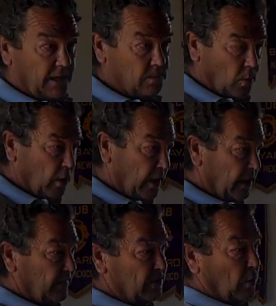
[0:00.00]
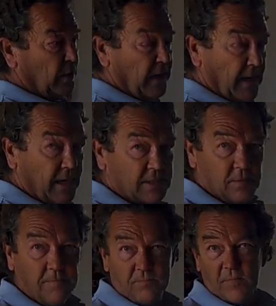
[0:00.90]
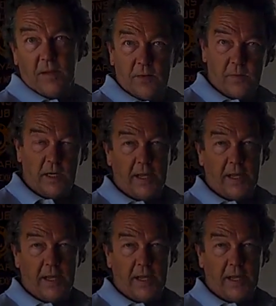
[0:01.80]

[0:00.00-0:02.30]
export any of its own gas. We